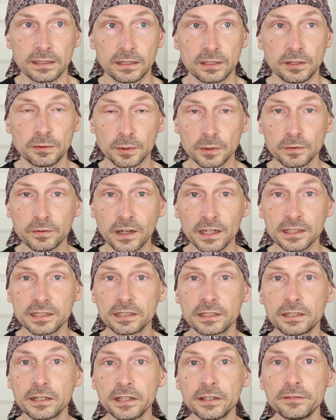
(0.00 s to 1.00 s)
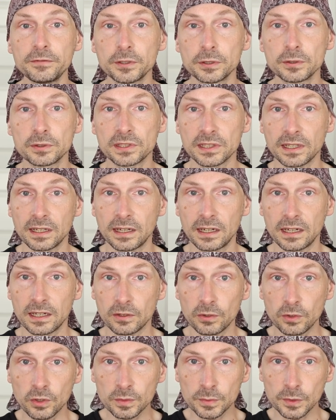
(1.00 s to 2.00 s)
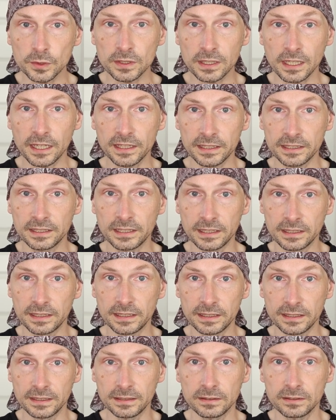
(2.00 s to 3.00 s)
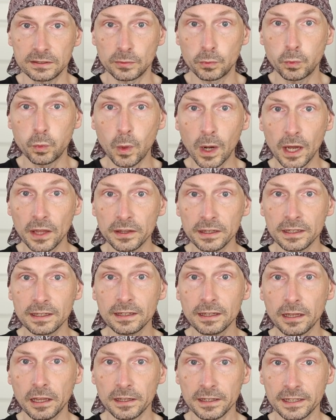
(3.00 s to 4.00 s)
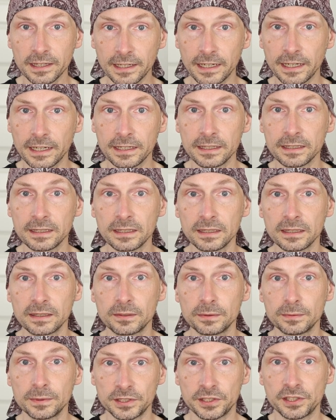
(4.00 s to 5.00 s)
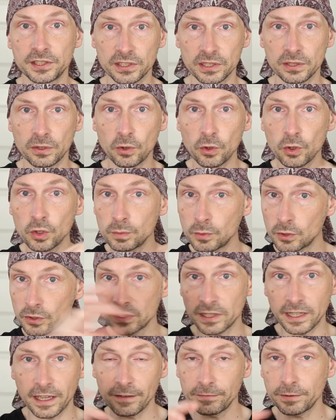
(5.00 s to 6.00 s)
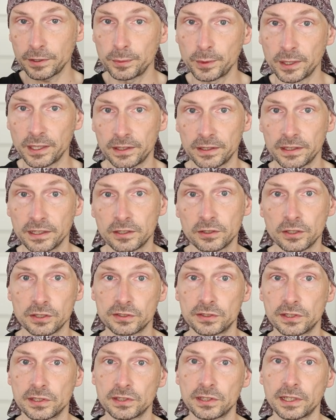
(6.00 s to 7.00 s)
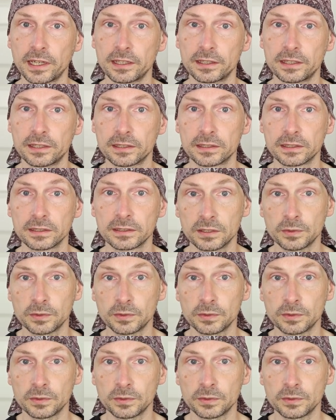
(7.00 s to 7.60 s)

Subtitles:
you will find that reviews are almost like the one thing which is almost everywhere across the standard.